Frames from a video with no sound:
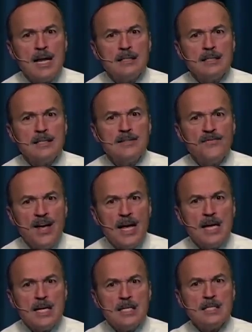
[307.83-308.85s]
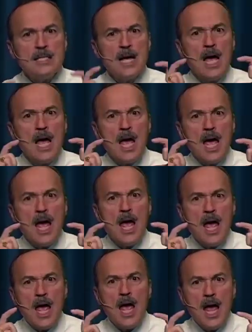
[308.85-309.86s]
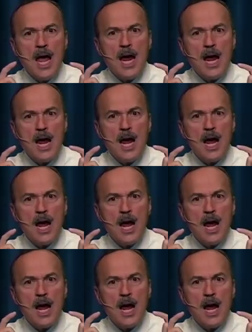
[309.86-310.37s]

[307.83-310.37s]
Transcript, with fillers: It says Phase A. a.